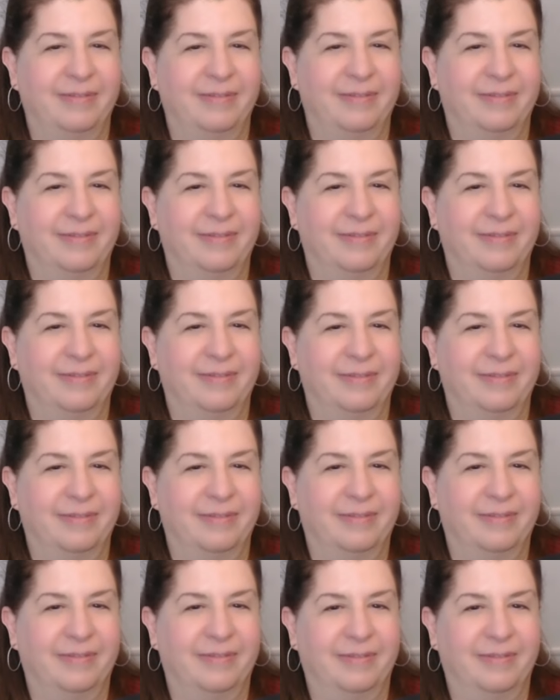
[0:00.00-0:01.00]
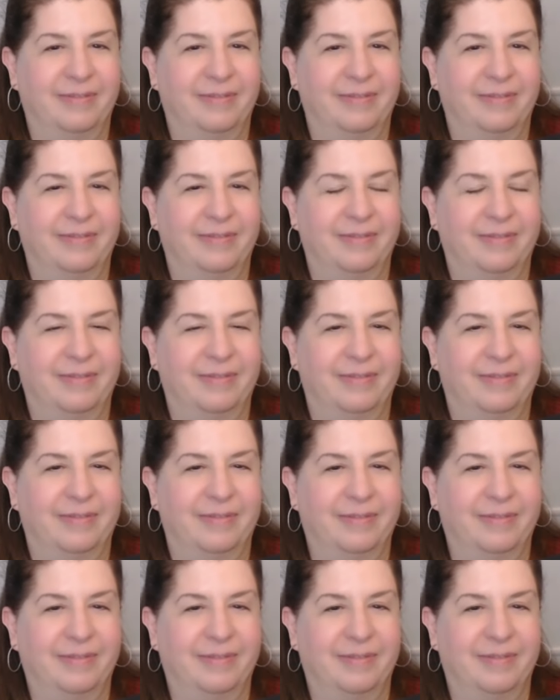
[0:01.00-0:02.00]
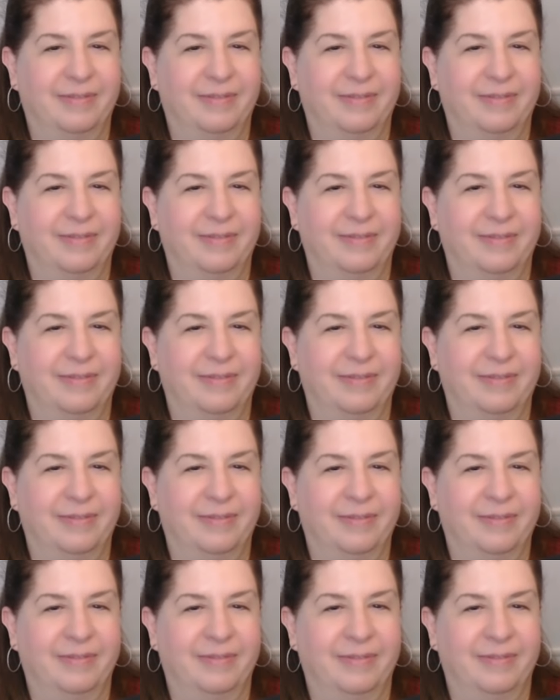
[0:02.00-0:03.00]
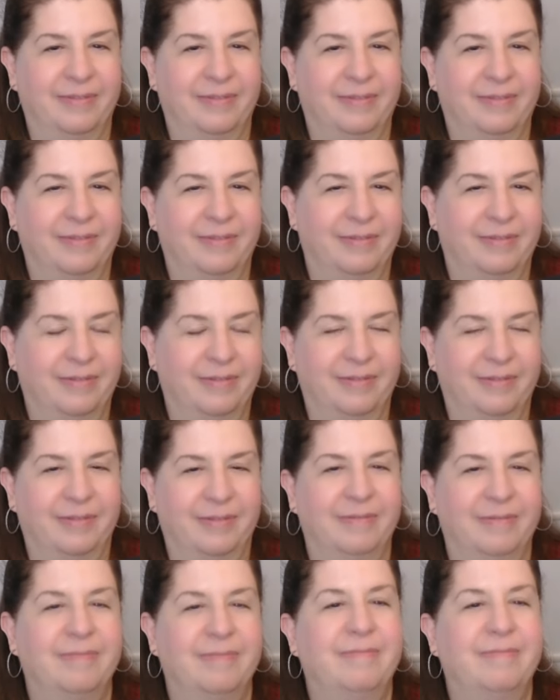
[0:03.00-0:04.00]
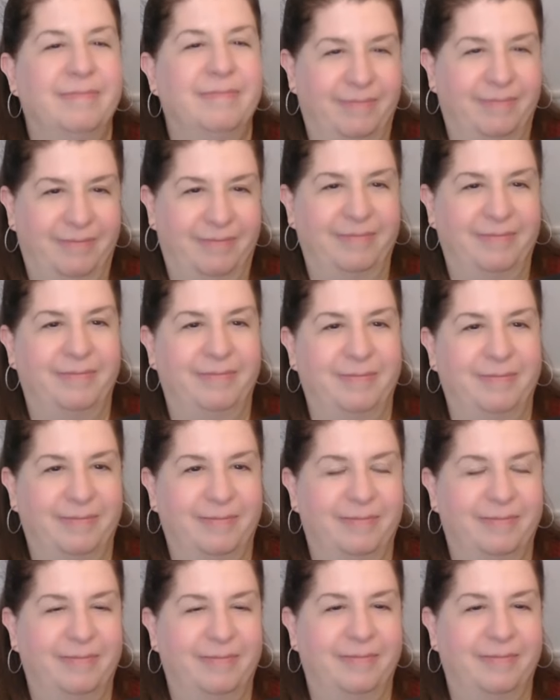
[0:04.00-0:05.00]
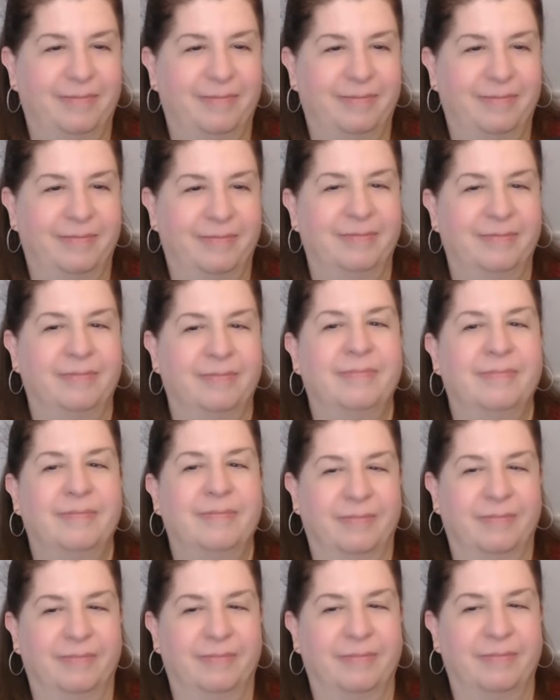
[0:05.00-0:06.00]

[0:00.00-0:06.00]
The person shown says nothing.